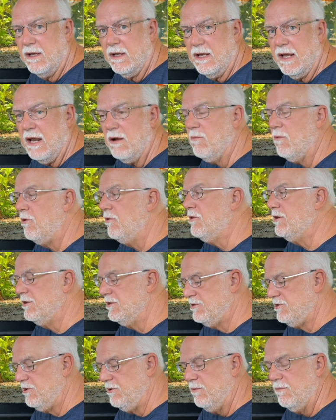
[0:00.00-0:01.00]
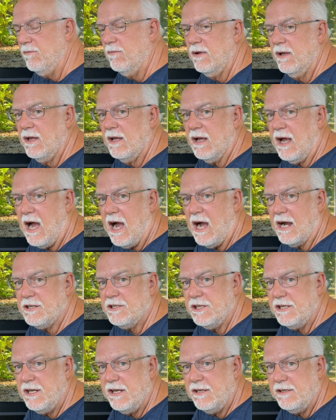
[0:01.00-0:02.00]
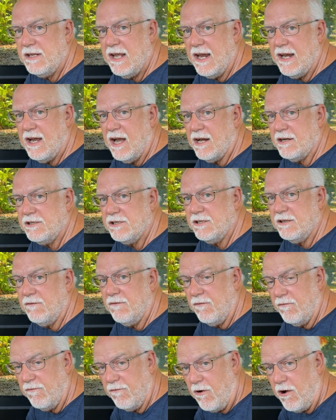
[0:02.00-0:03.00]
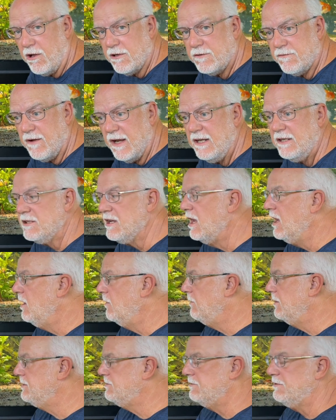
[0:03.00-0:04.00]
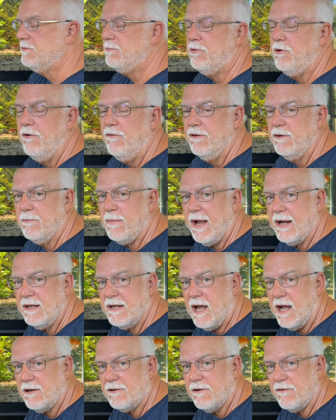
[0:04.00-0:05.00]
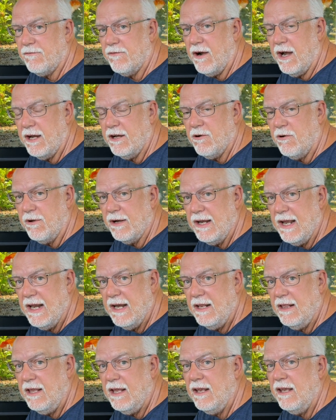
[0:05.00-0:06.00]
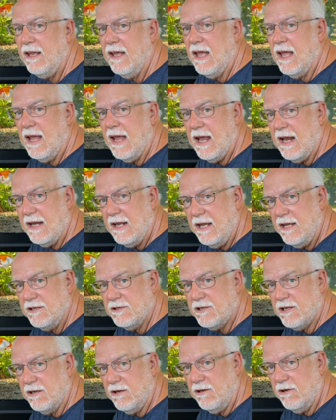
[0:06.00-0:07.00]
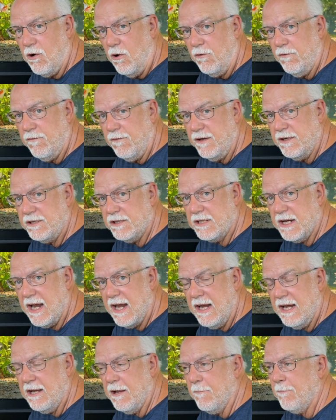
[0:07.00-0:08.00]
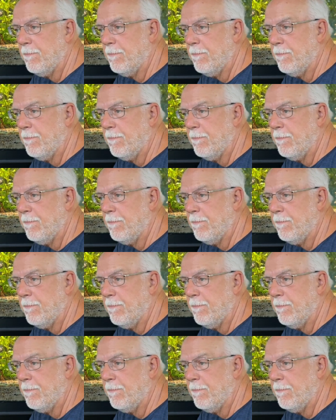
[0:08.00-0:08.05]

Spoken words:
It will consume oxygen, take oxygen from phosphates, which was proven by Dr. Franco in Italy in his goldfish tank.